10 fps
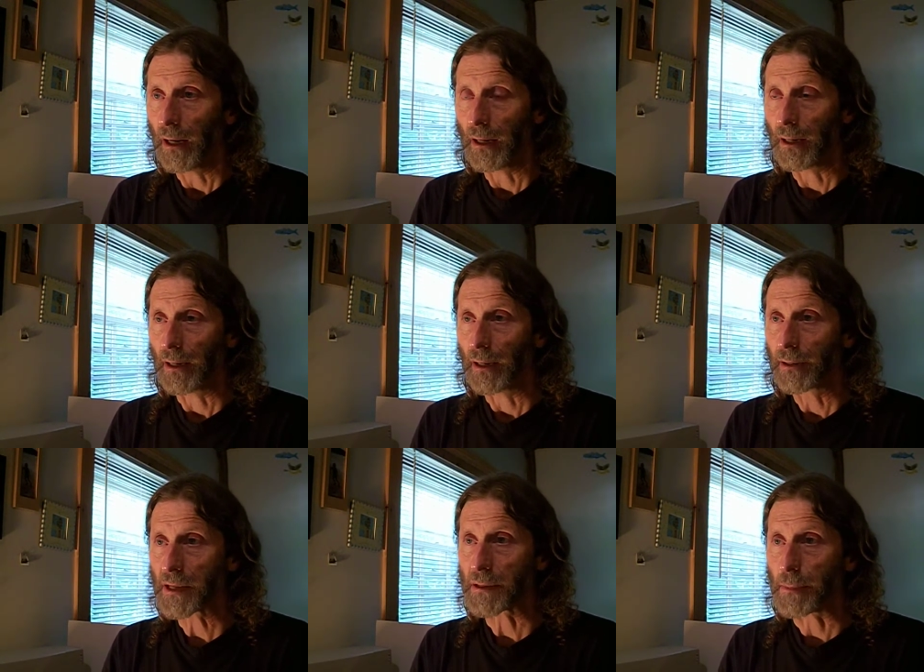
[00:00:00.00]
uh,
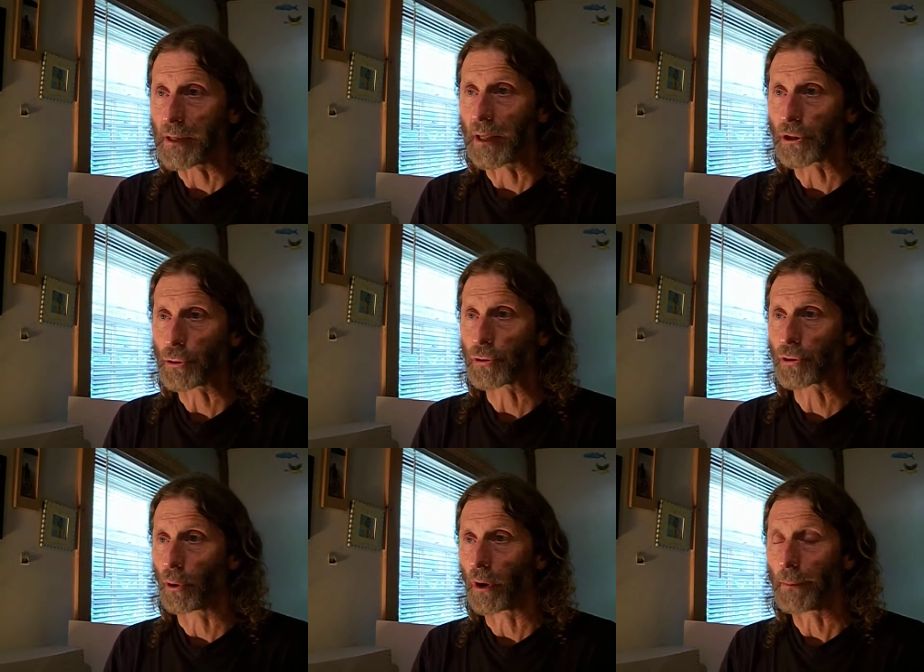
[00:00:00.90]
it doesn't mean that you
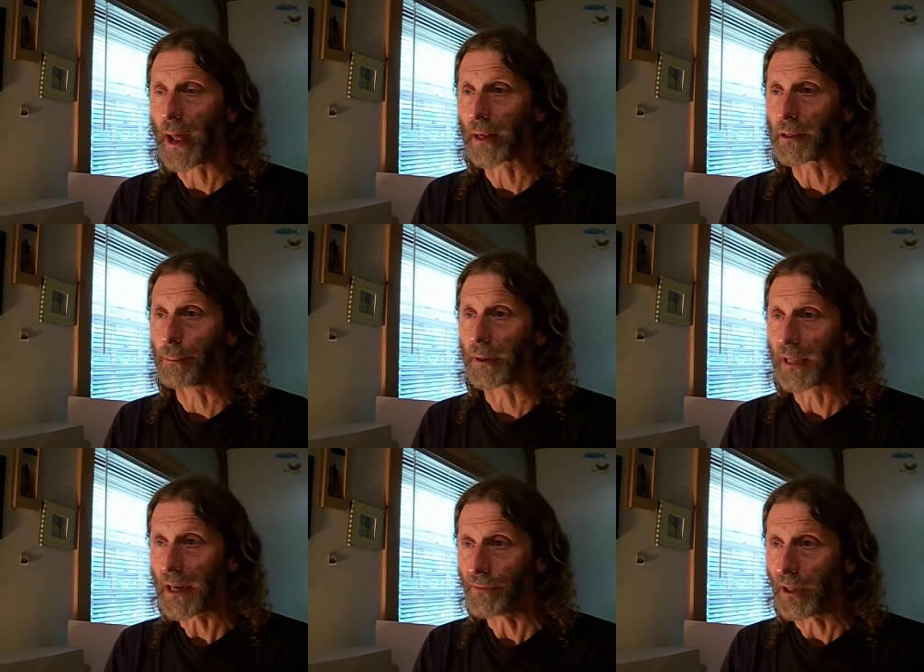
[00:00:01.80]
should automatically
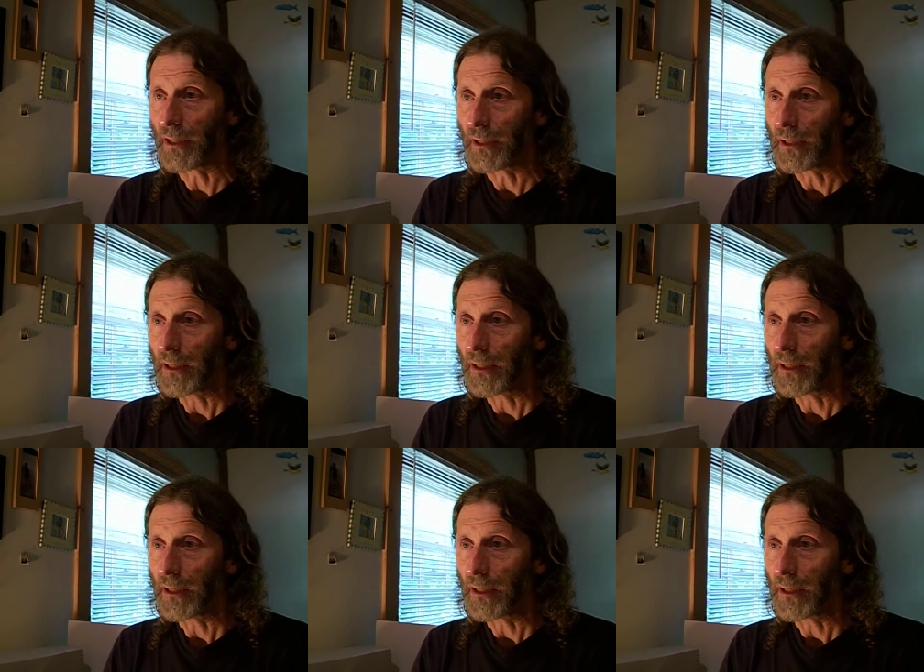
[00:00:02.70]
believe it,